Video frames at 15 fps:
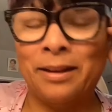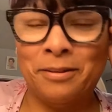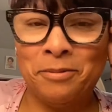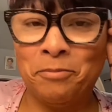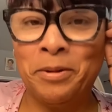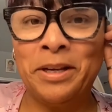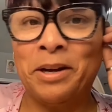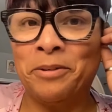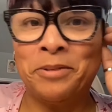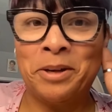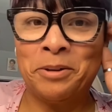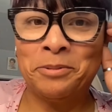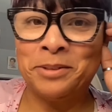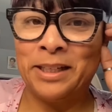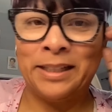we don't
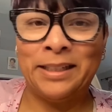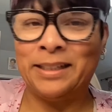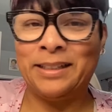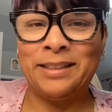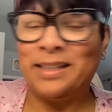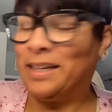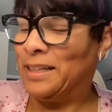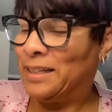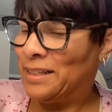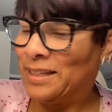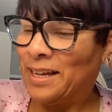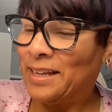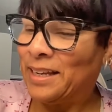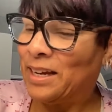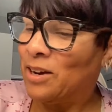know. They they
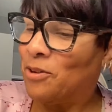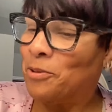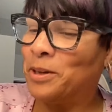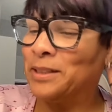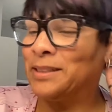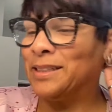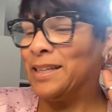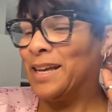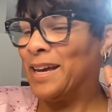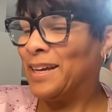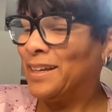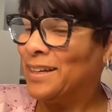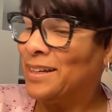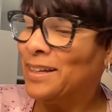they didn't go into that.